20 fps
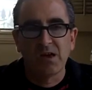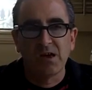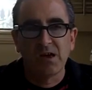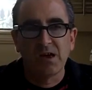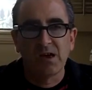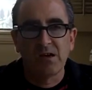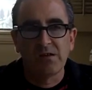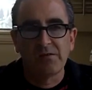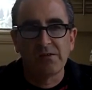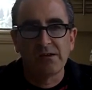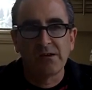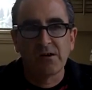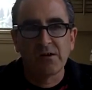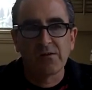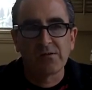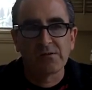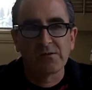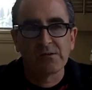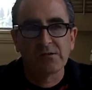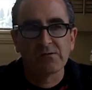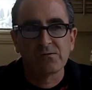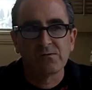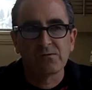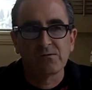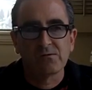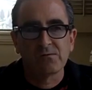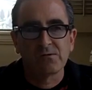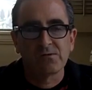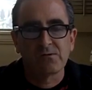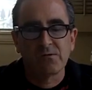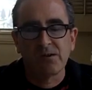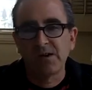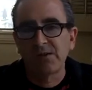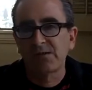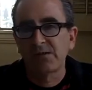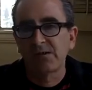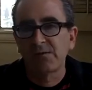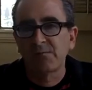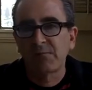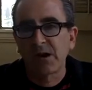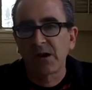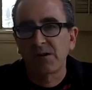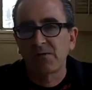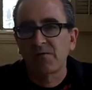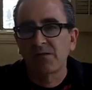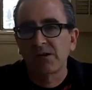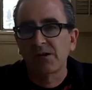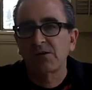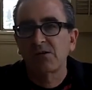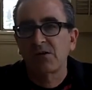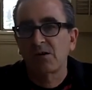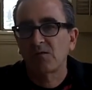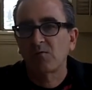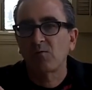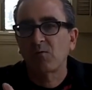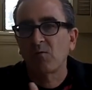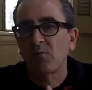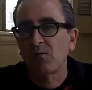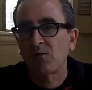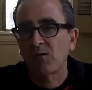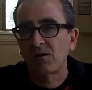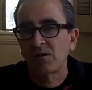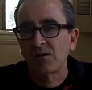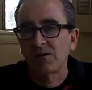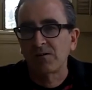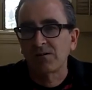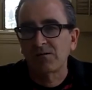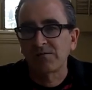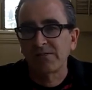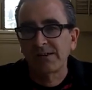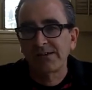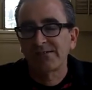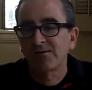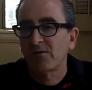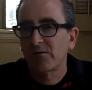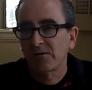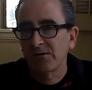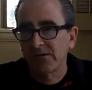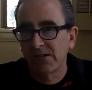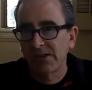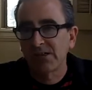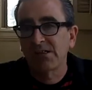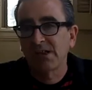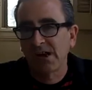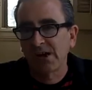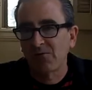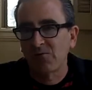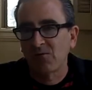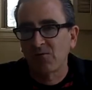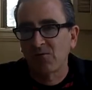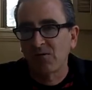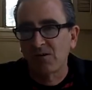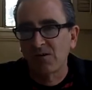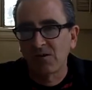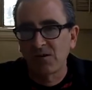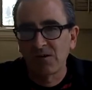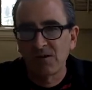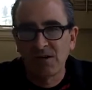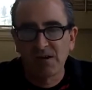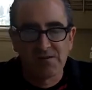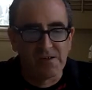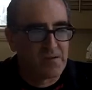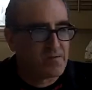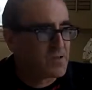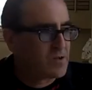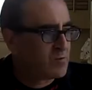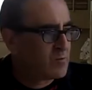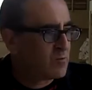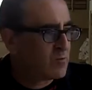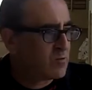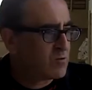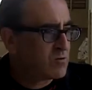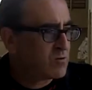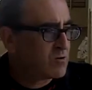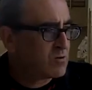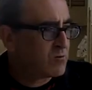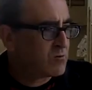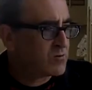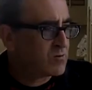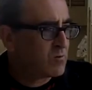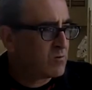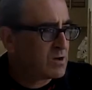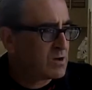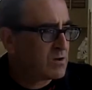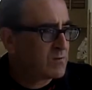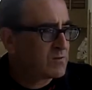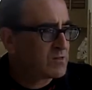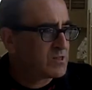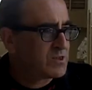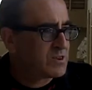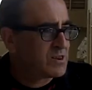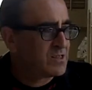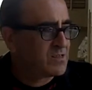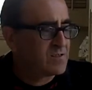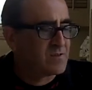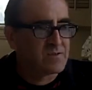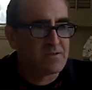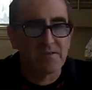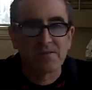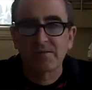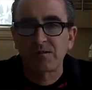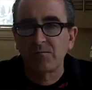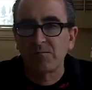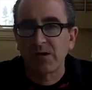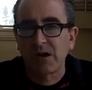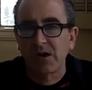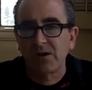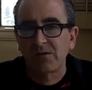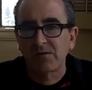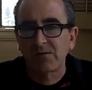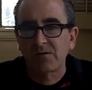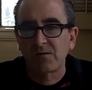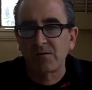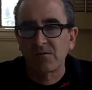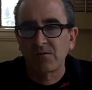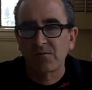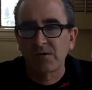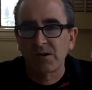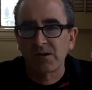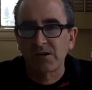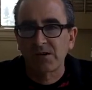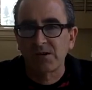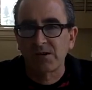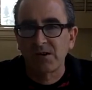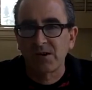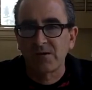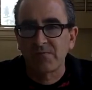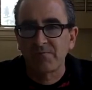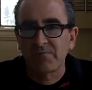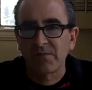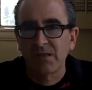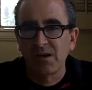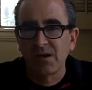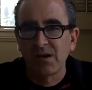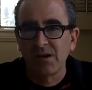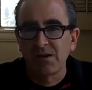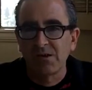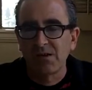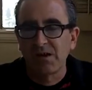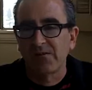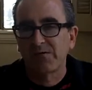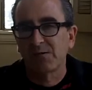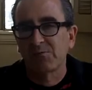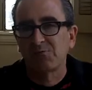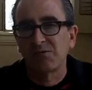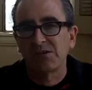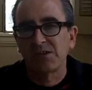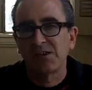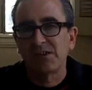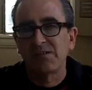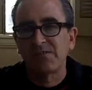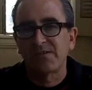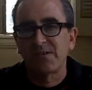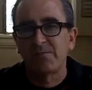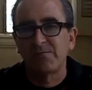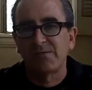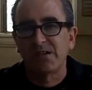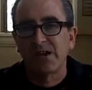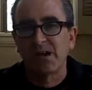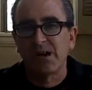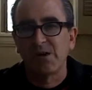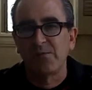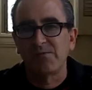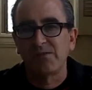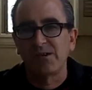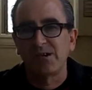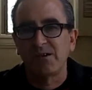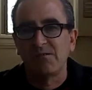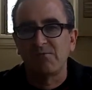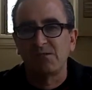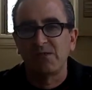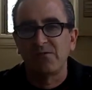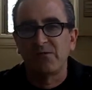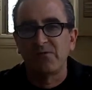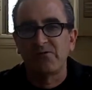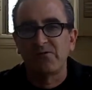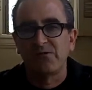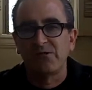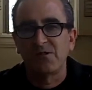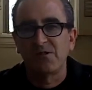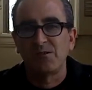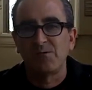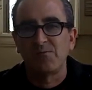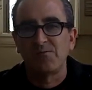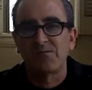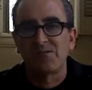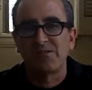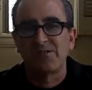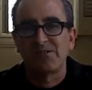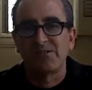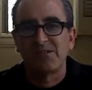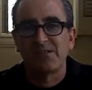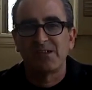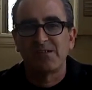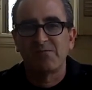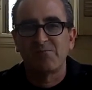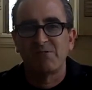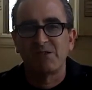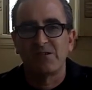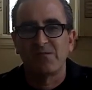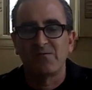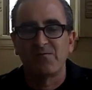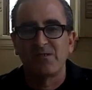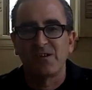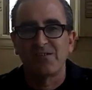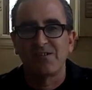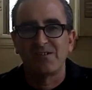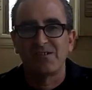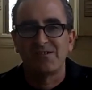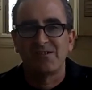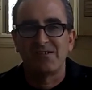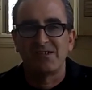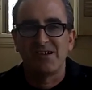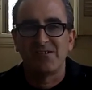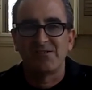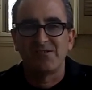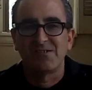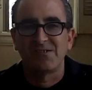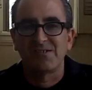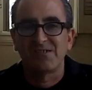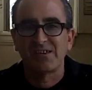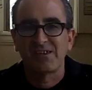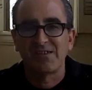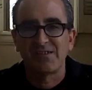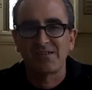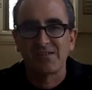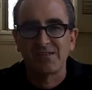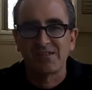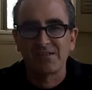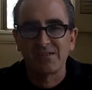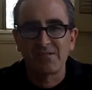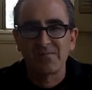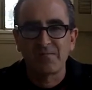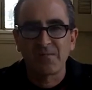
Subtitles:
And they also was crazy about a thing called war. They like war. They thought war was a way of cleaning the system out. It's sort of like you have to bleed sometimes to get rid of the germs or get rid of the other diseases.